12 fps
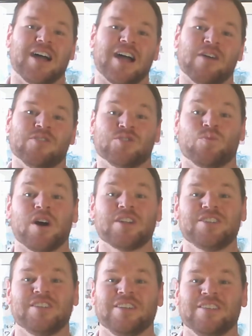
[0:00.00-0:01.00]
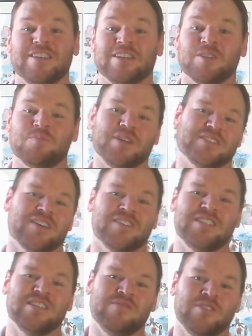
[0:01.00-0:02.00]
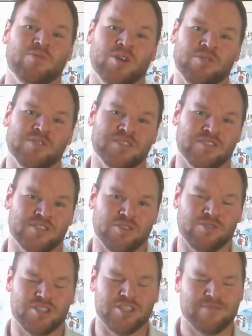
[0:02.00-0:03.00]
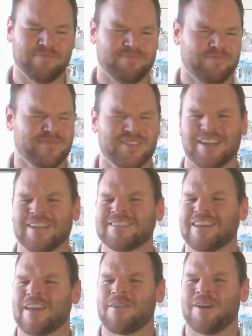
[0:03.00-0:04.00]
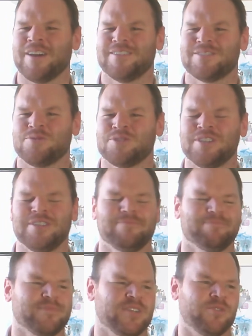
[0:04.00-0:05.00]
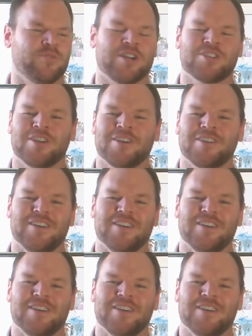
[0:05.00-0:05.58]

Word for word: I was watching the Olympics on TV when it was in Sochi. Did I say that right? Sochi in Russia.